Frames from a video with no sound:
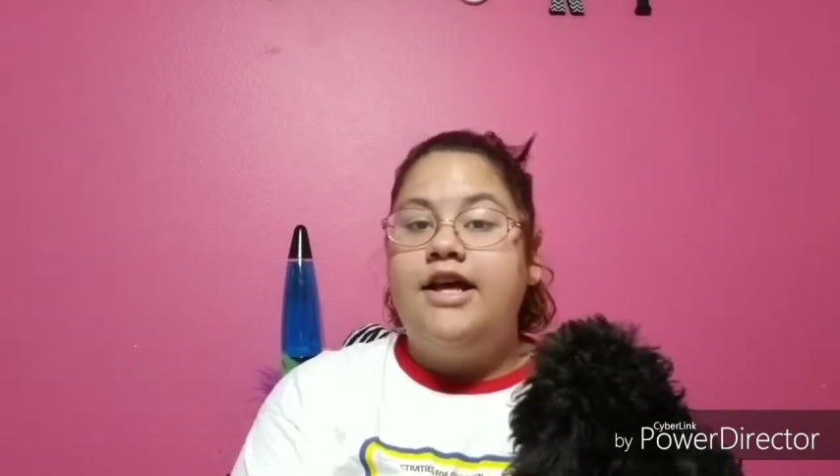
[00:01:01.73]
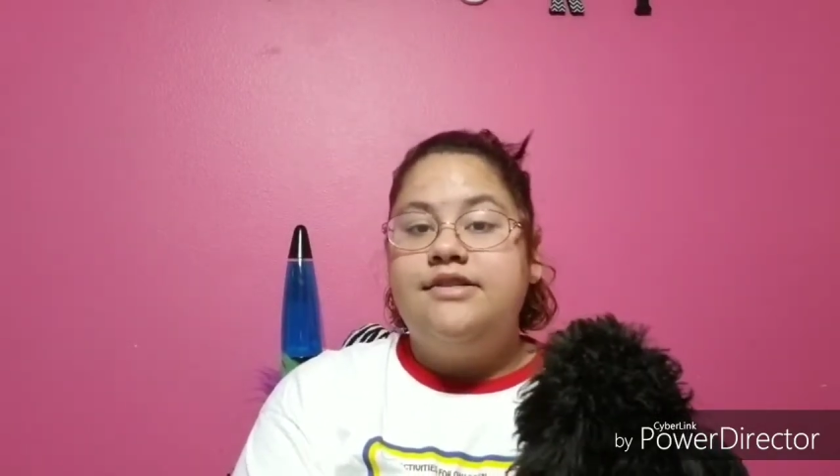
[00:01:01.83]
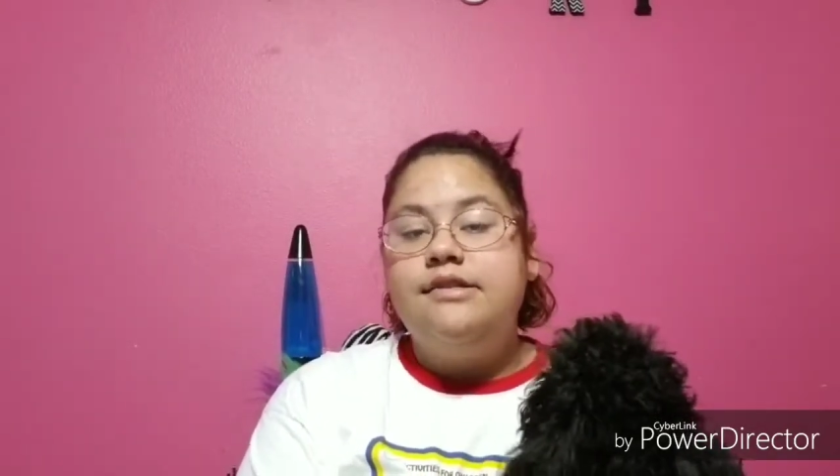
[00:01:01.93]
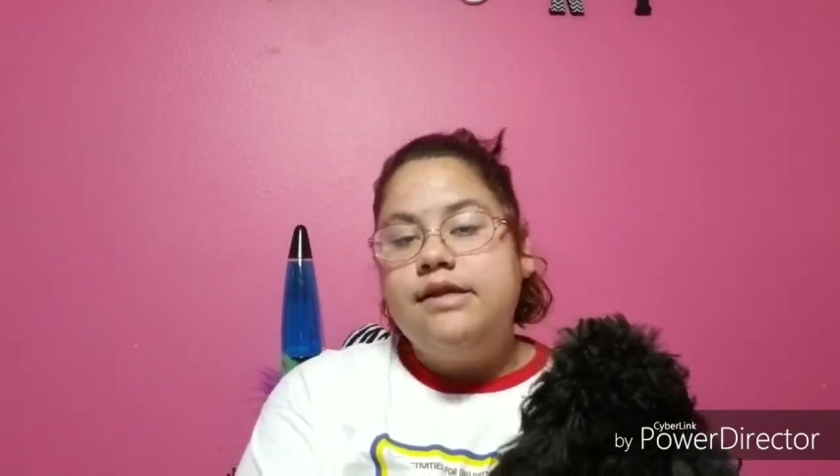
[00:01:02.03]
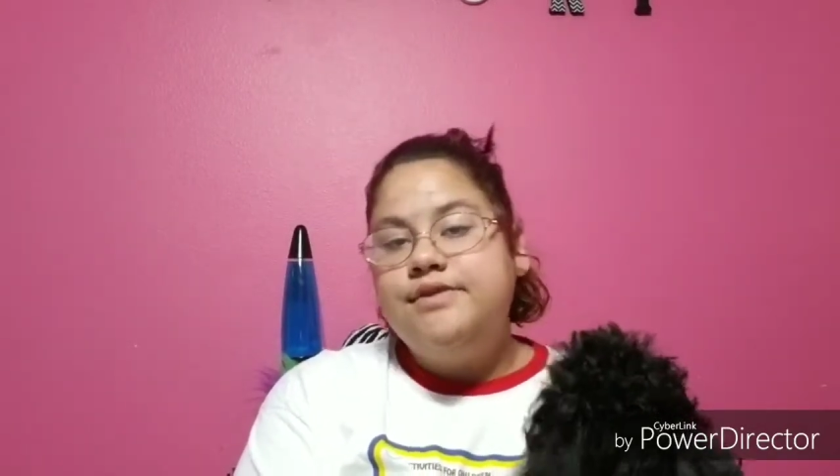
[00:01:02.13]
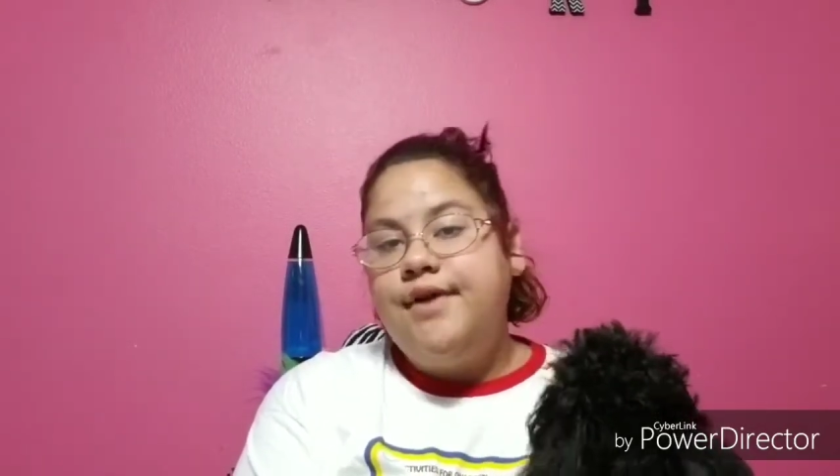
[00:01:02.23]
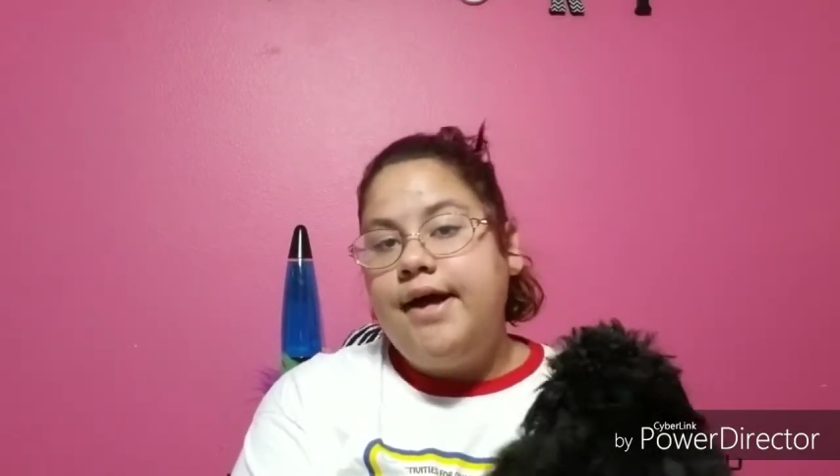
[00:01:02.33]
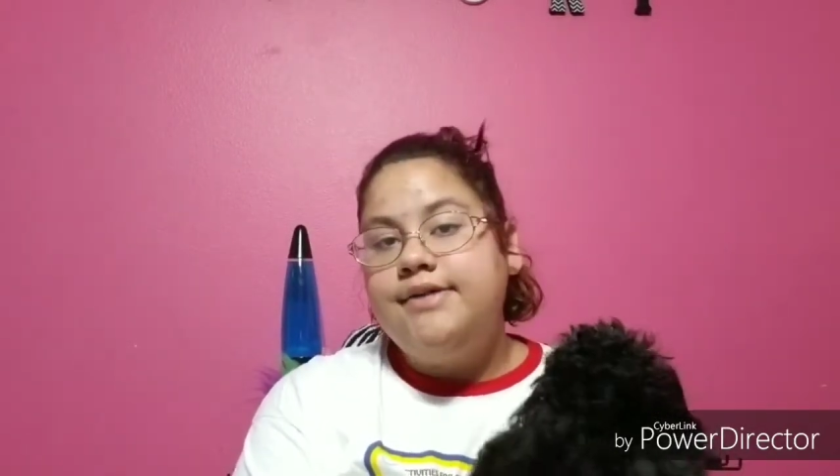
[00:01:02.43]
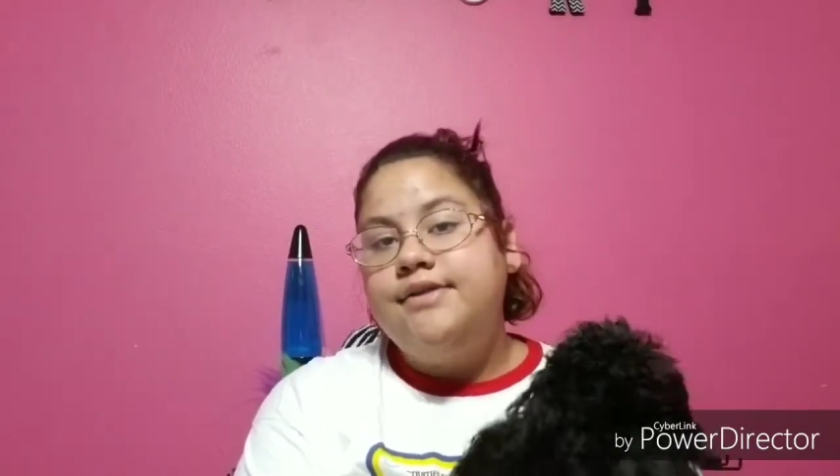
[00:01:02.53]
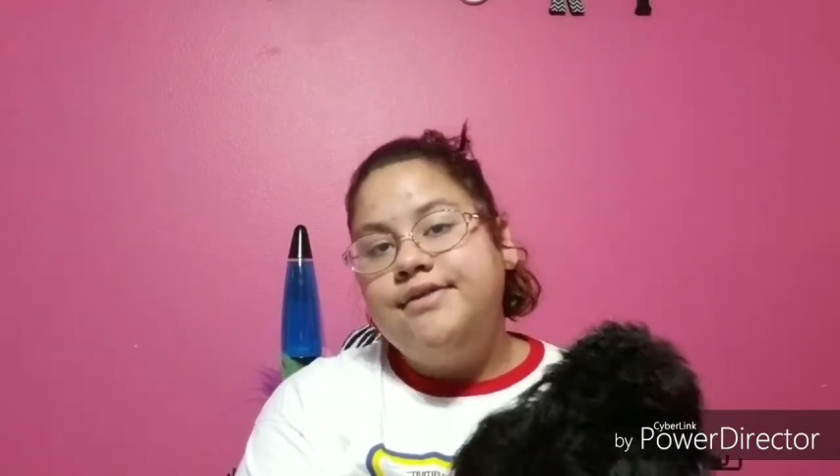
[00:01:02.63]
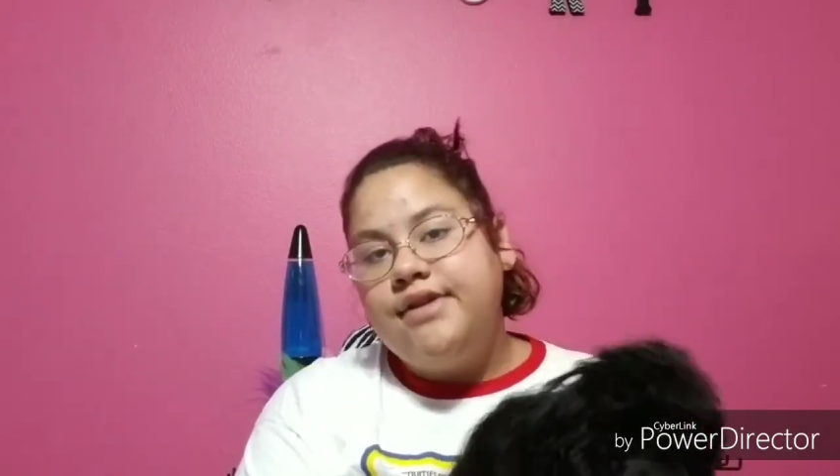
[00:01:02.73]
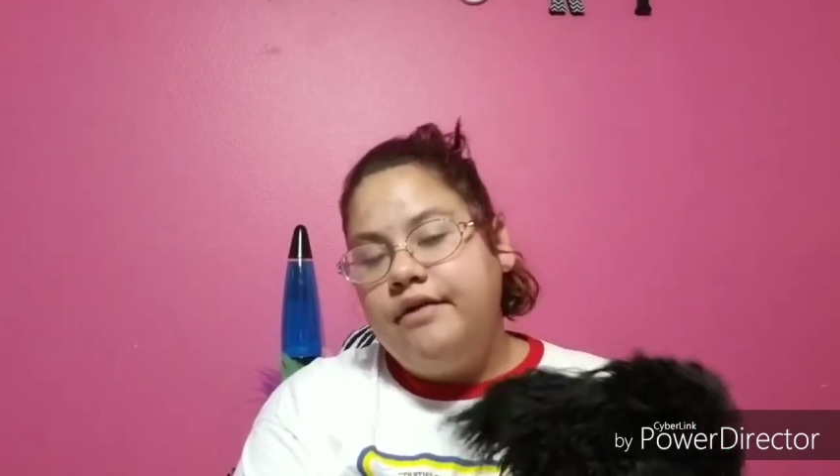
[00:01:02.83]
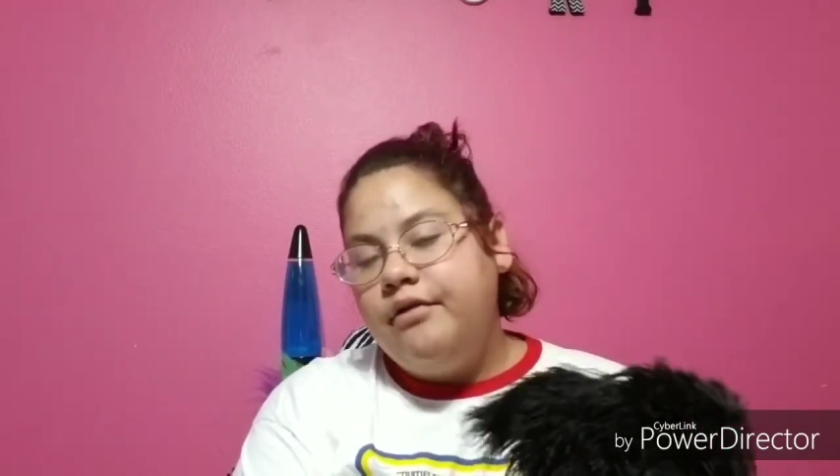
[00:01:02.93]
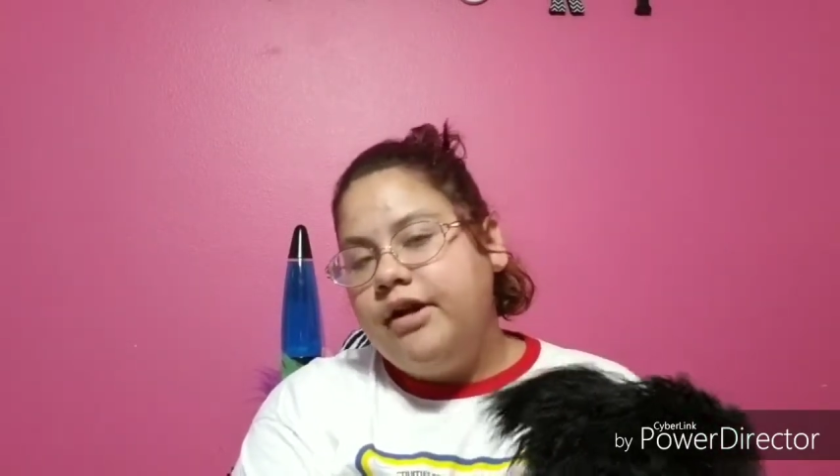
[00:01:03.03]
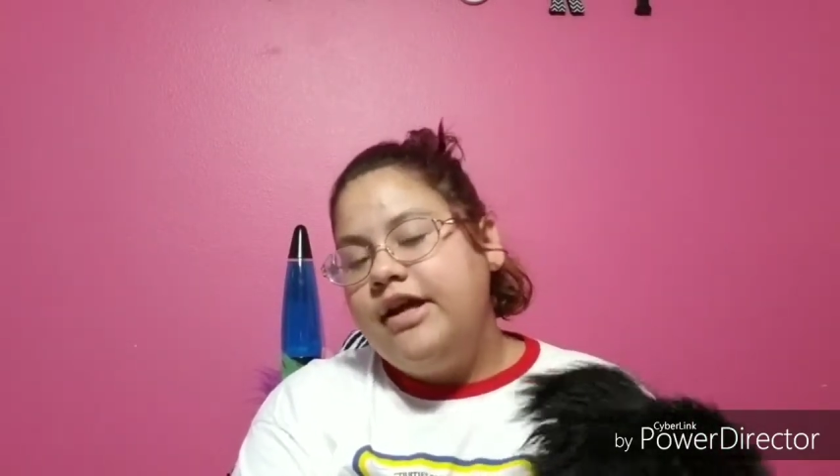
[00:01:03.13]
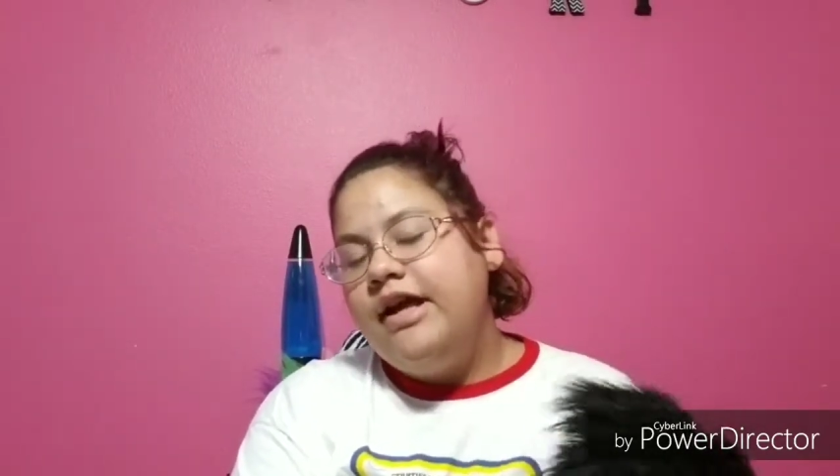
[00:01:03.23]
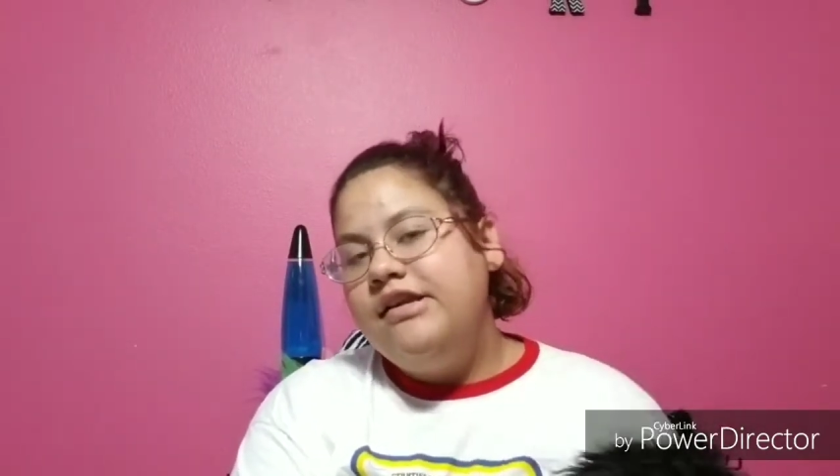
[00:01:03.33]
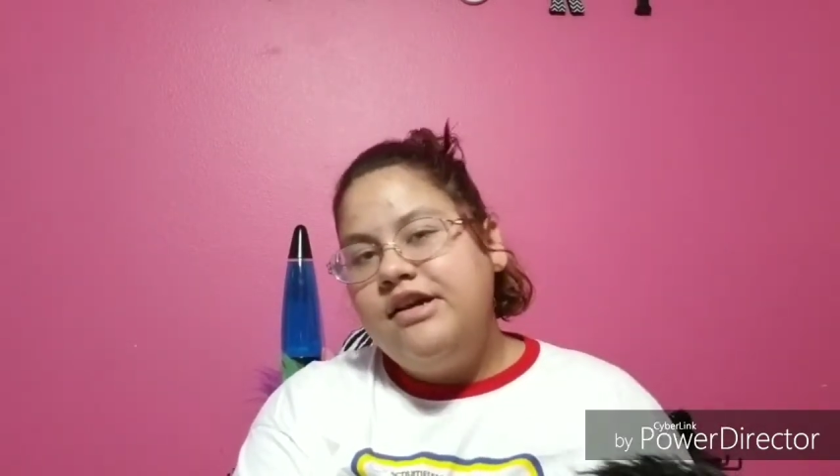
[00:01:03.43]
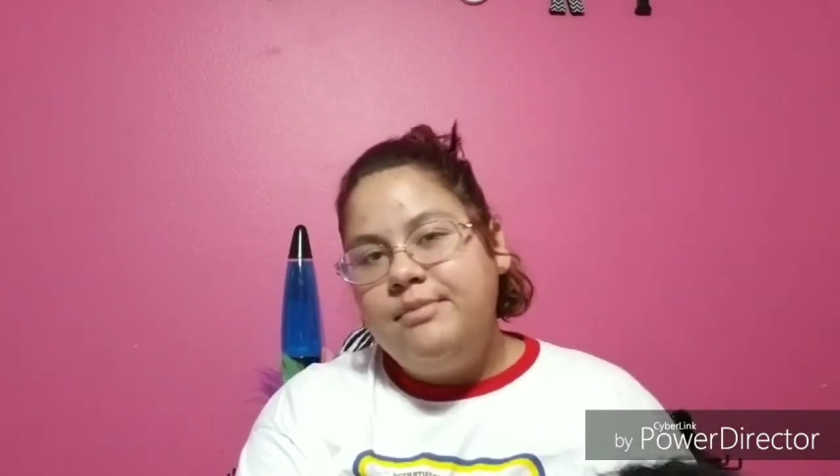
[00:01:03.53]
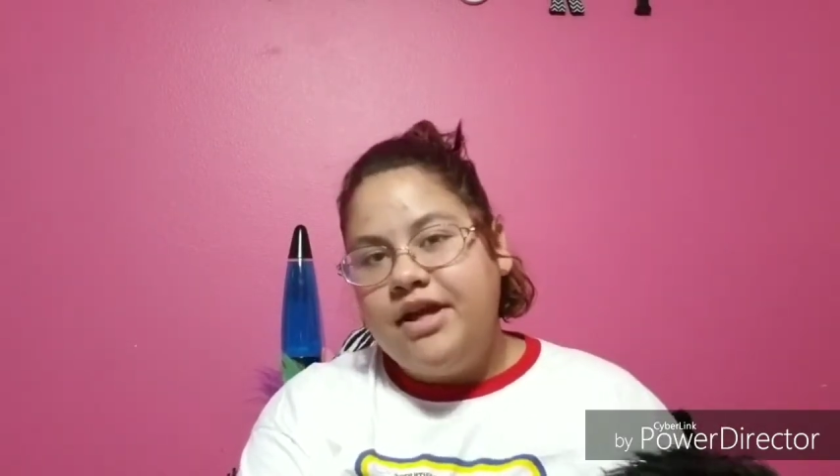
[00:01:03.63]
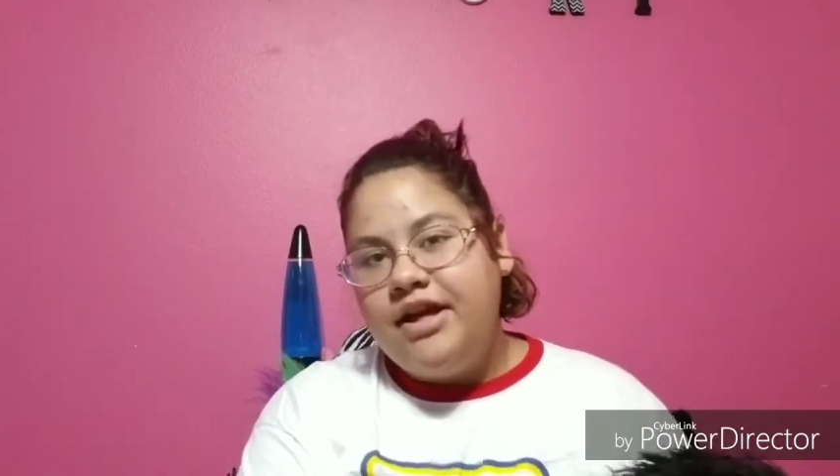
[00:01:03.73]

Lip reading: at Six Flags Discovery Kingdom